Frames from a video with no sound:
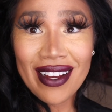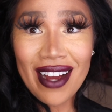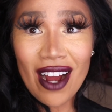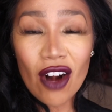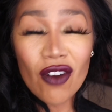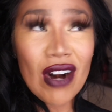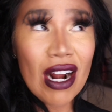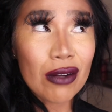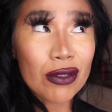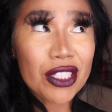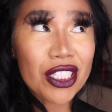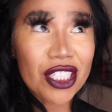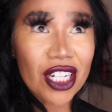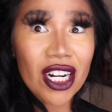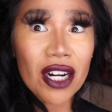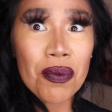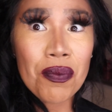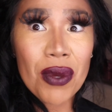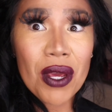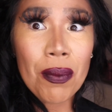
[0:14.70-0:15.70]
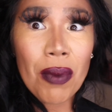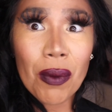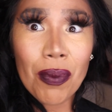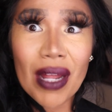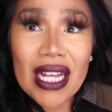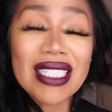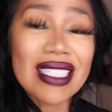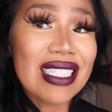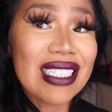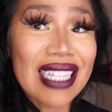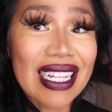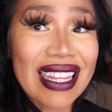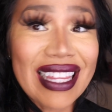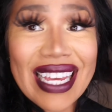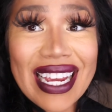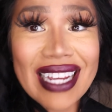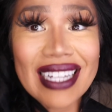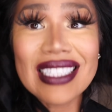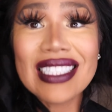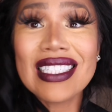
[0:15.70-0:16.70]
around certain people, places, and
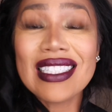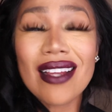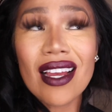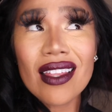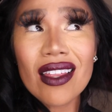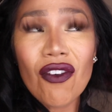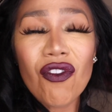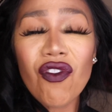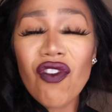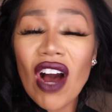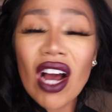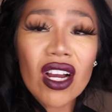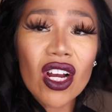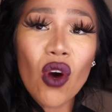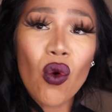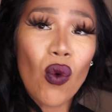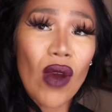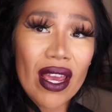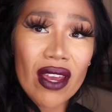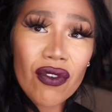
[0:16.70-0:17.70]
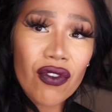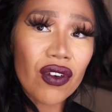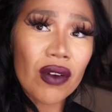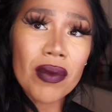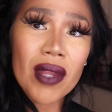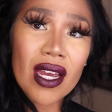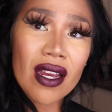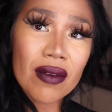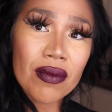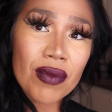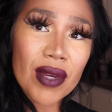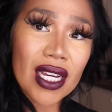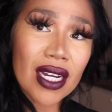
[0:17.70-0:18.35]
things, stay the fuck away from them,